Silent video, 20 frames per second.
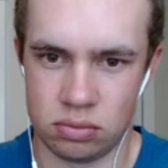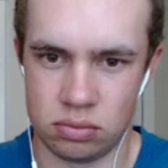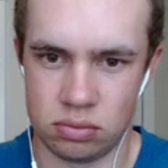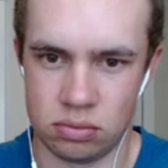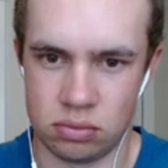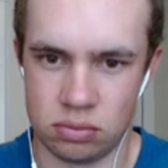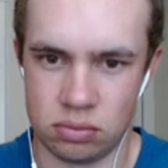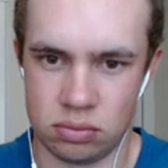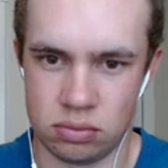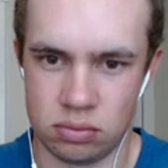
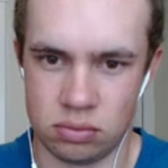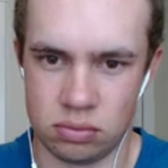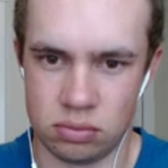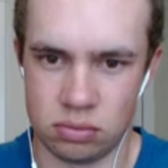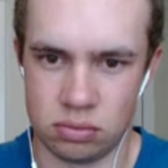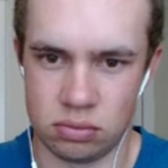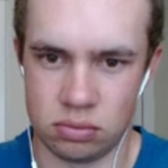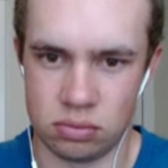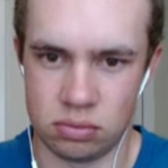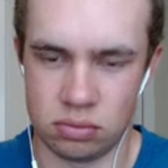
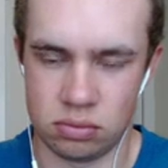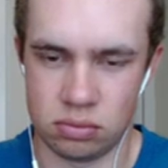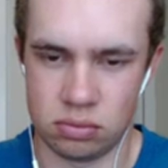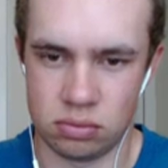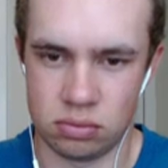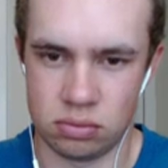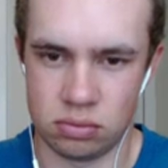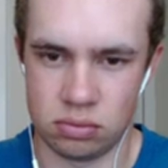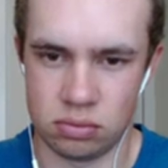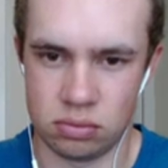
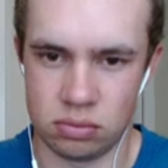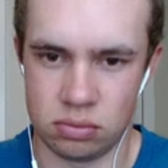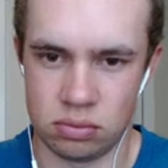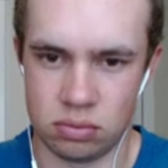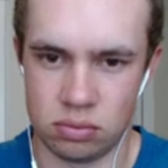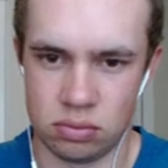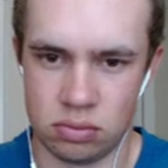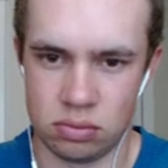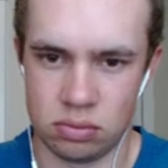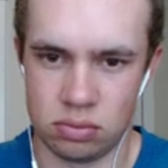
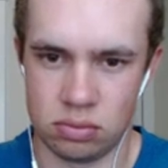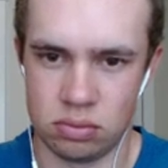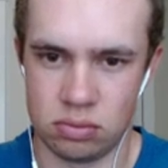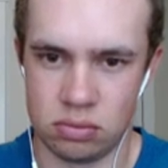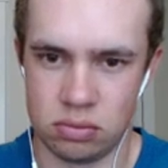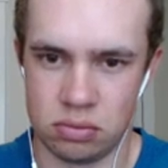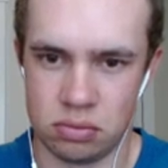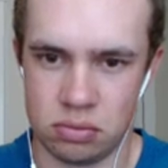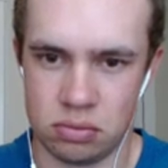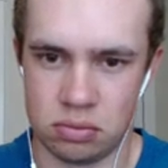
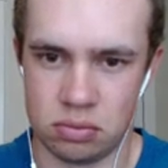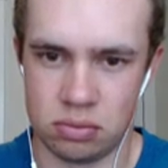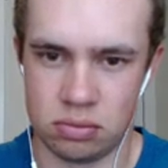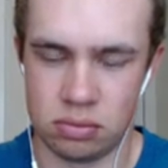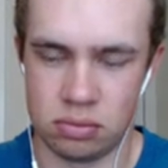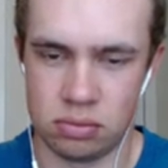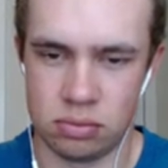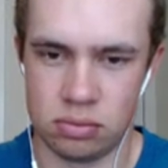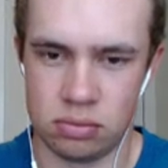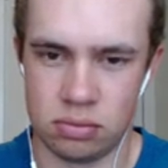
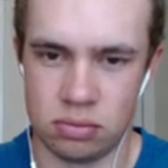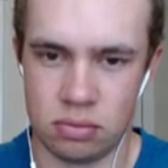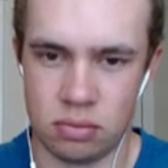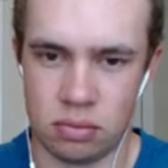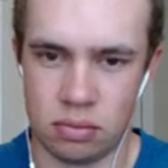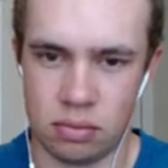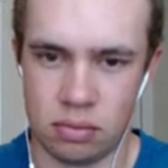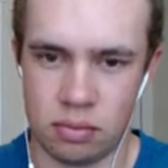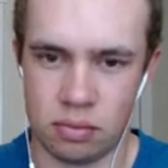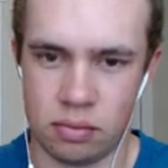
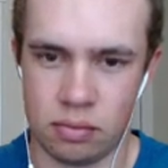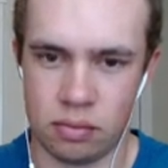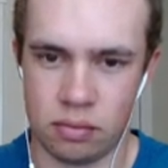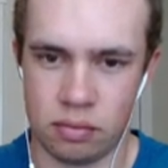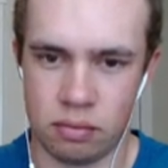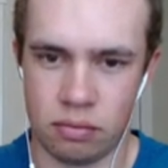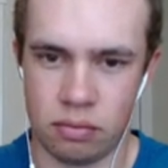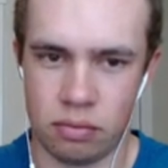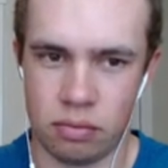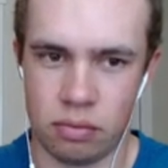
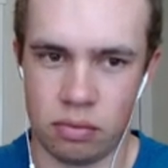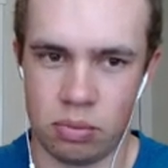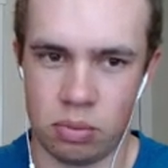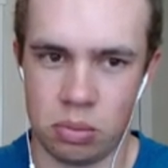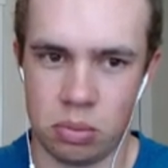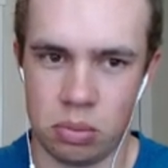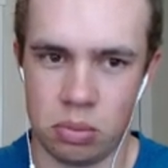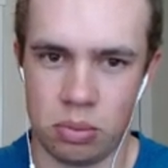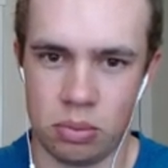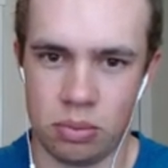
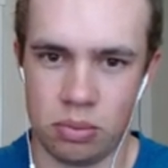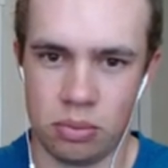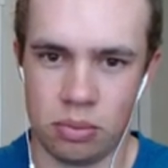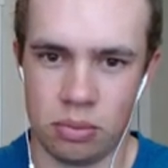The person shown says nothing.